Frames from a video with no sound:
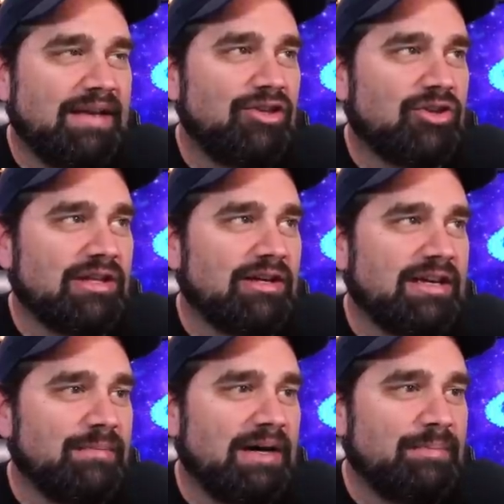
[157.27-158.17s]
You can look
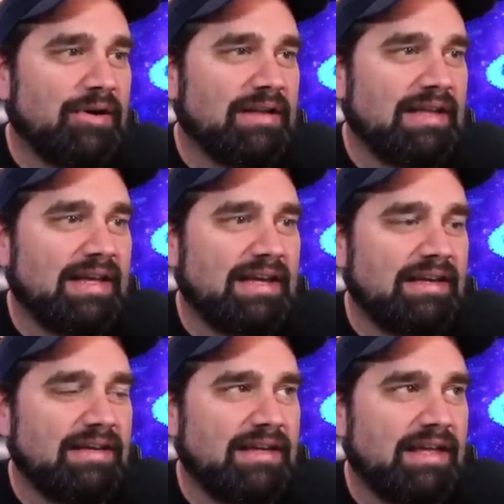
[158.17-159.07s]
him up online
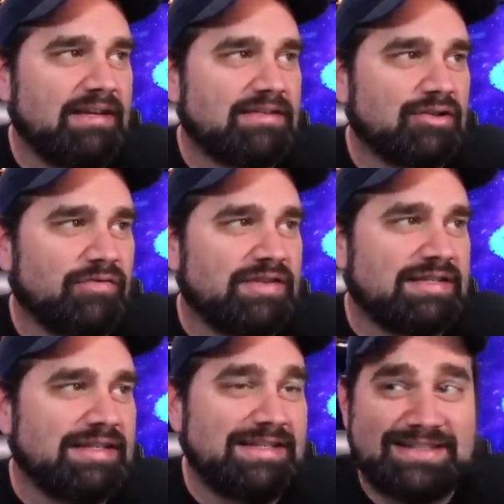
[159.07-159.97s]
and get his
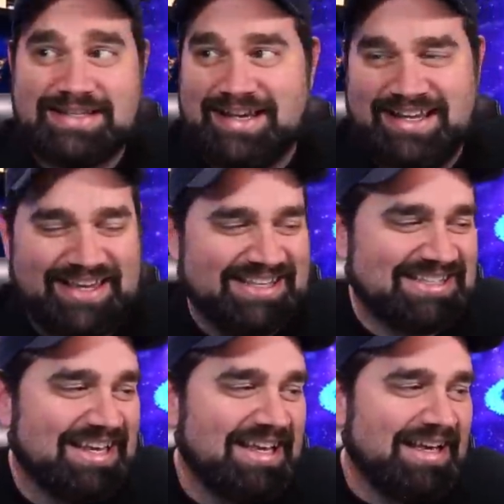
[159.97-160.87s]
services, I guess.